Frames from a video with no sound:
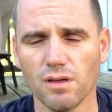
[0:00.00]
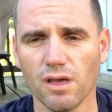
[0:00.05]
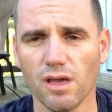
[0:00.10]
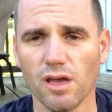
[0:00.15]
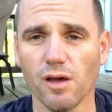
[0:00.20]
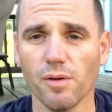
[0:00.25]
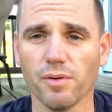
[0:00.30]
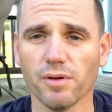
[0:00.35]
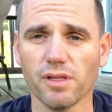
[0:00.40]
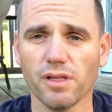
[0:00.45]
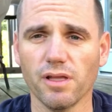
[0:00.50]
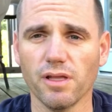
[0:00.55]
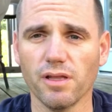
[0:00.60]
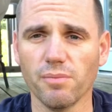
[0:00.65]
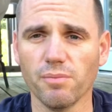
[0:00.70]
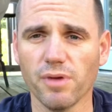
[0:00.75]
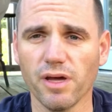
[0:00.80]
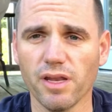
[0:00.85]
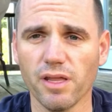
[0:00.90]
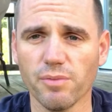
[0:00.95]
Hey,
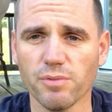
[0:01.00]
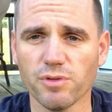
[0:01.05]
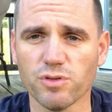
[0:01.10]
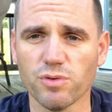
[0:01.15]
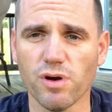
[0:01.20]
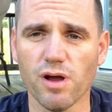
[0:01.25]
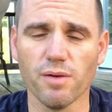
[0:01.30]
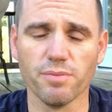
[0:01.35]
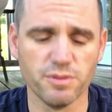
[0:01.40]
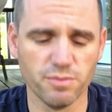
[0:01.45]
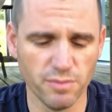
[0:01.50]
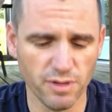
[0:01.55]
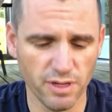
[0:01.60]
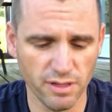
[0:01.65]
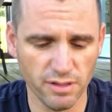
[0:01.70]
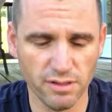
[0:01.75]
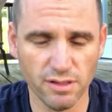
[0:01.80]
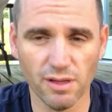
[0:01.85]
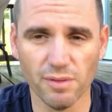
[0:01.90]
Glen. My name is Rob Smith.